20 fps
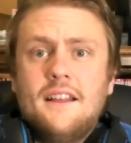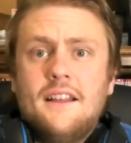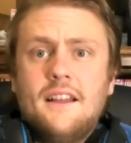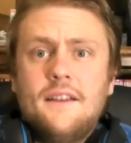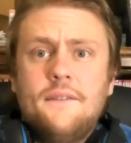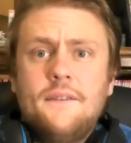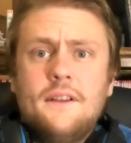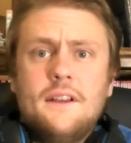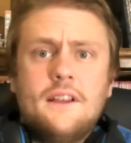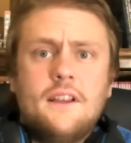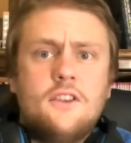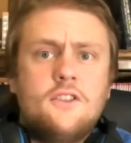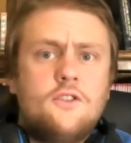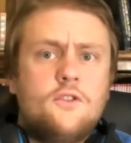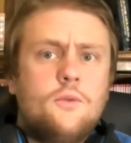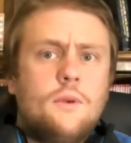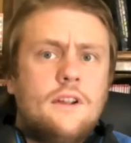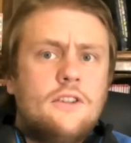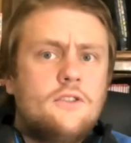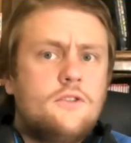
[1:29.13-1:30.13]
I feel like I
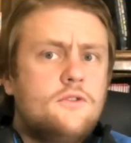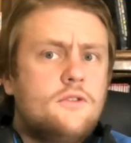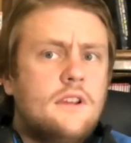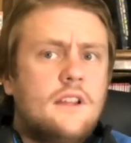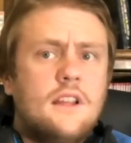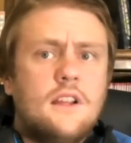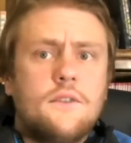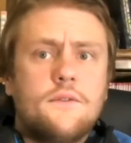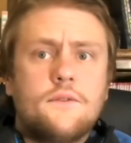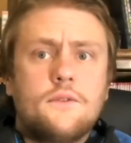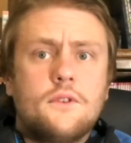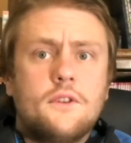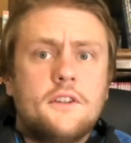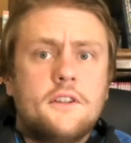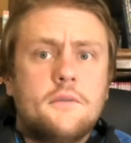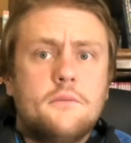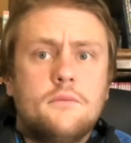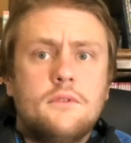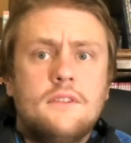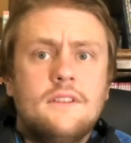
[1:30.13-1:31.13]
just watched a trailer for a
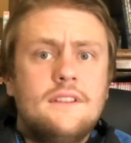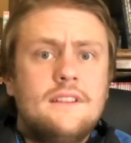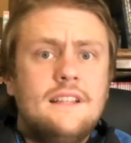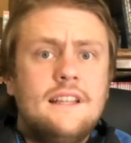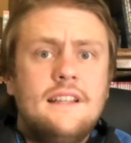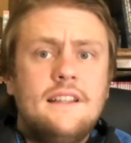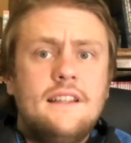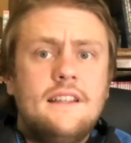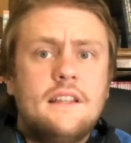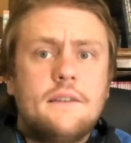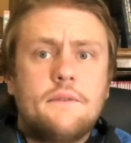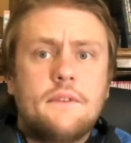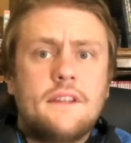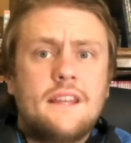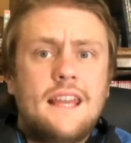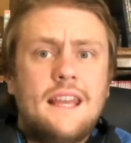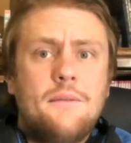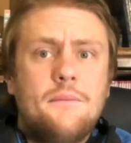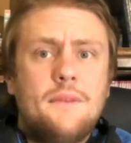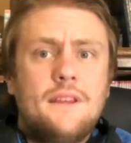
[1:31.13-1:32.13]
completely different
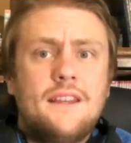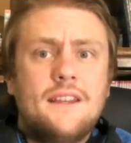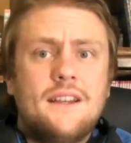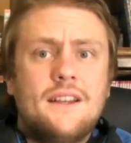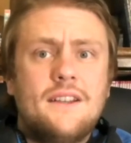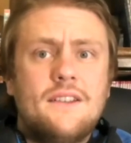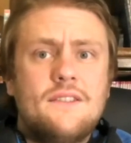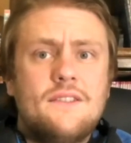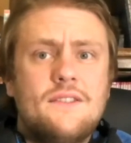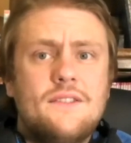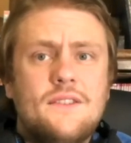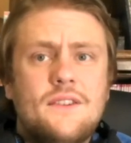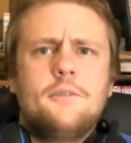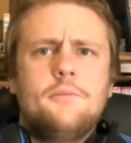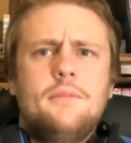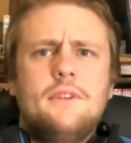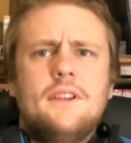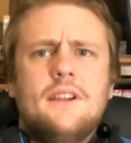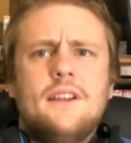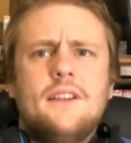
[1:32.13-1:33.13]
game because
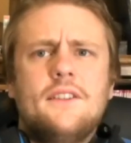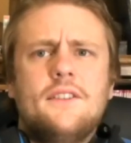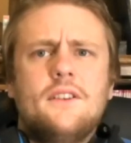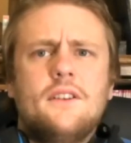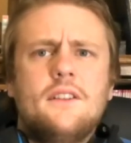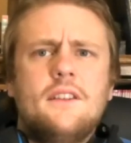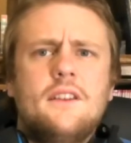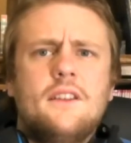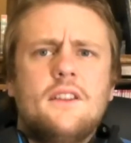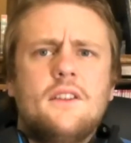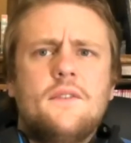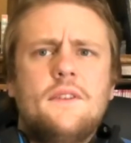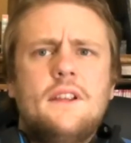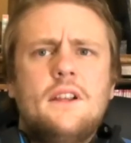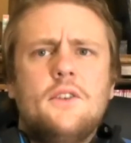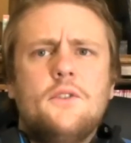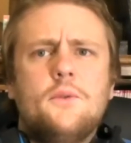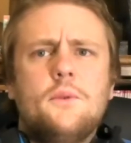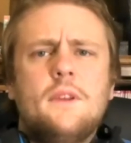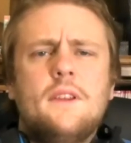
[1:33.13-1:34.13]
all the other
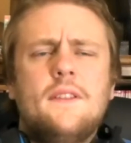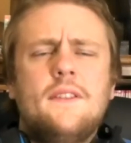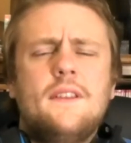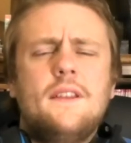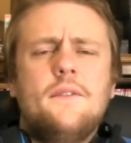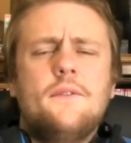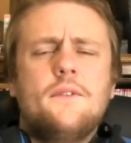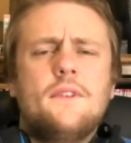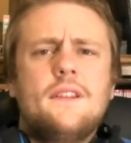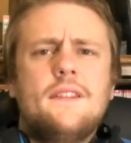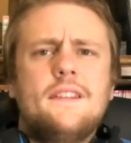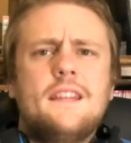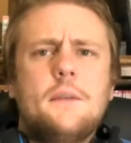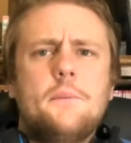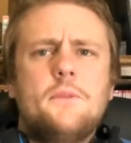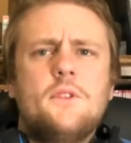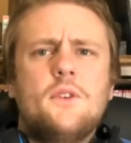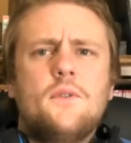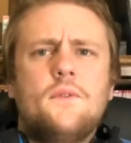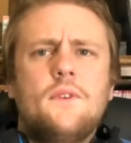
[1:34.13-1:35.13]
videos we've seen for this
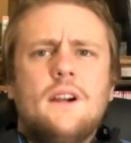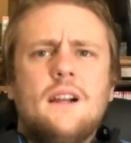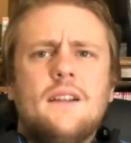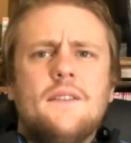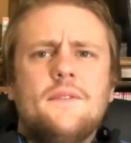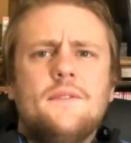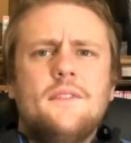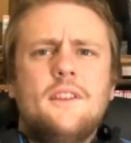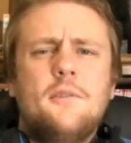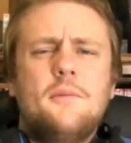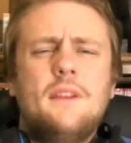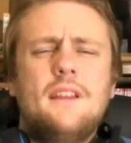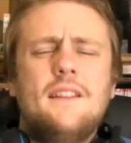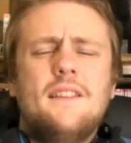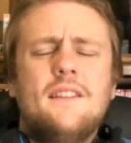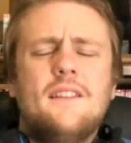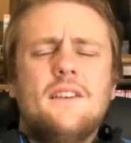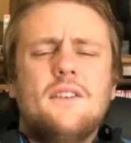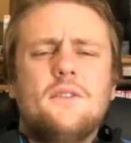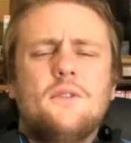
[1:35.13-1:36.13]
game so far, it
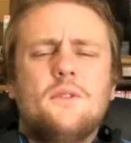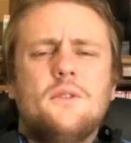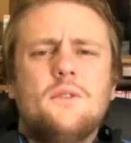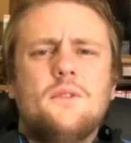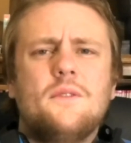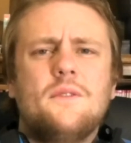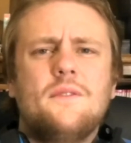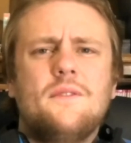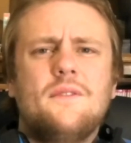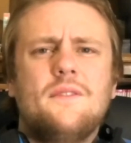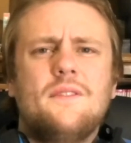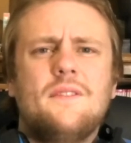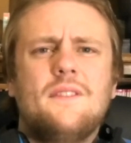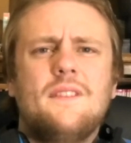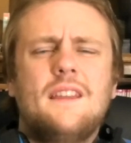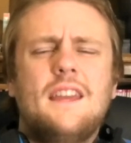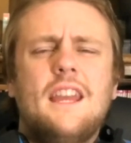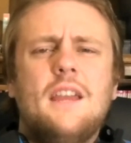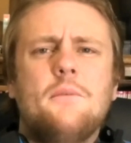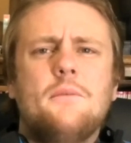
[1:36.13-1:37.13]
made the whole
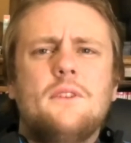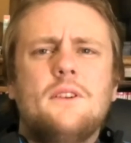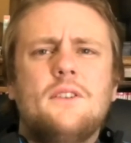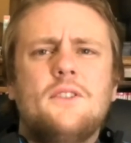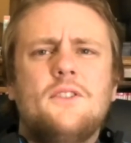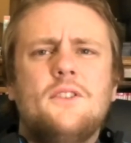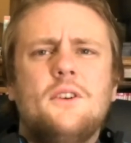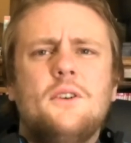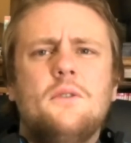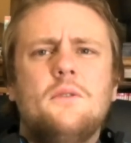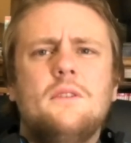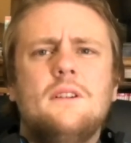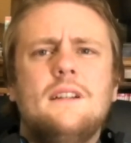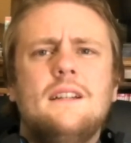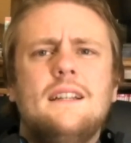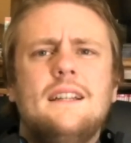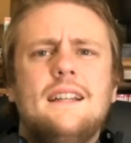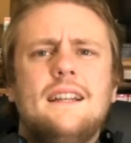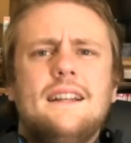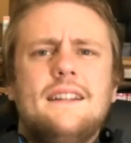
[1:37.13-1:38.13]
game look so
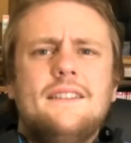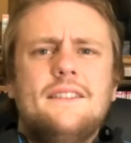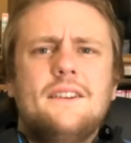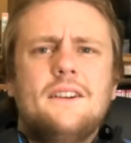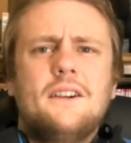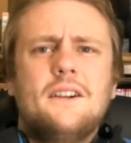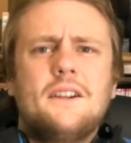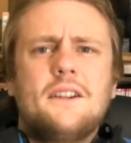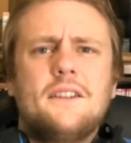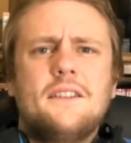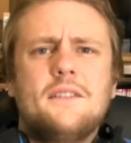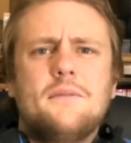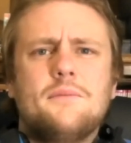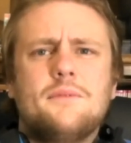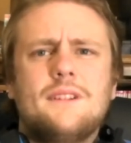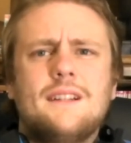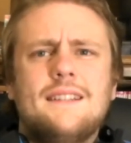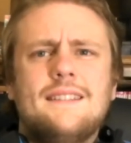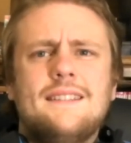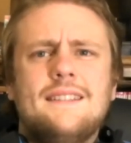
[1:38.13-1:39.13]
dark,
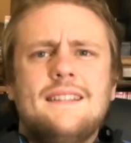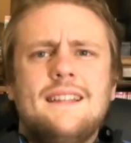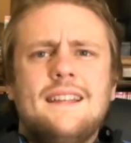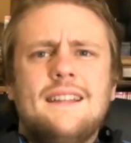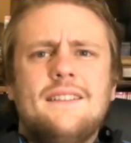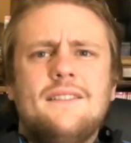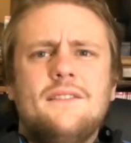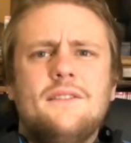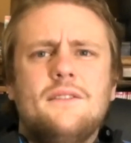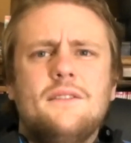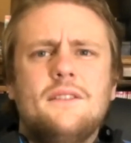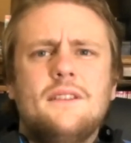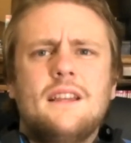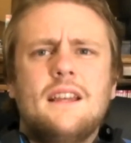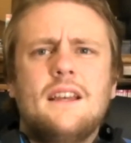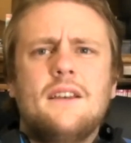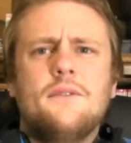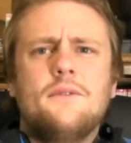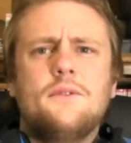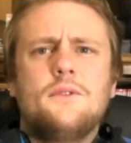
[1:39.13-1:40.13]
depressing, and
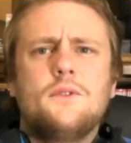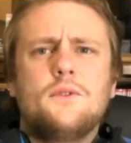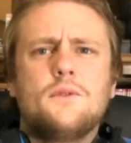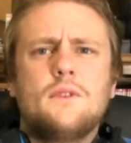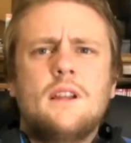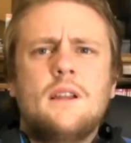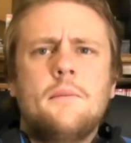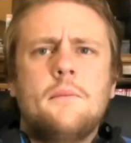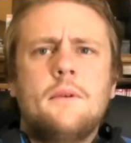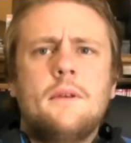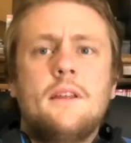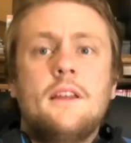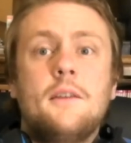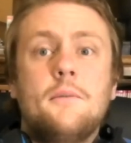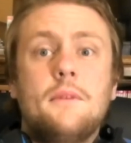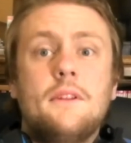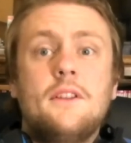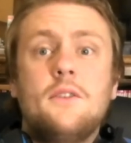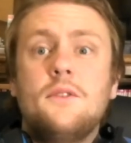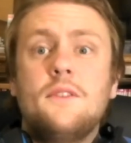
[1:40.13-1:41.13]
kind of grim.
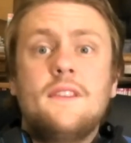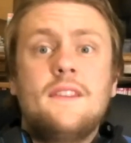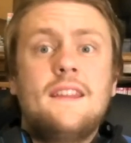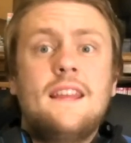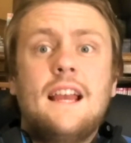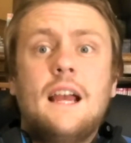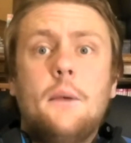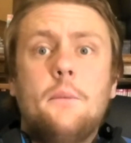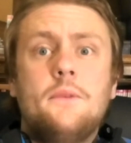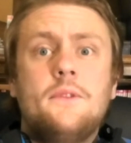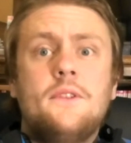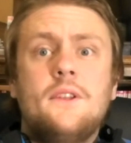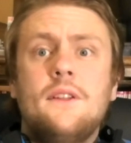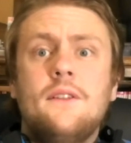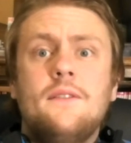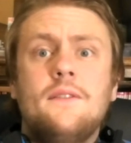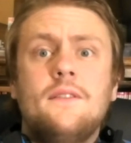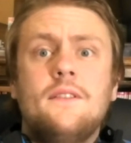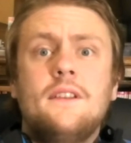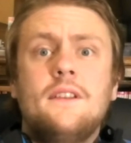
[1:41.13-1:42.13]
But this is the opposite.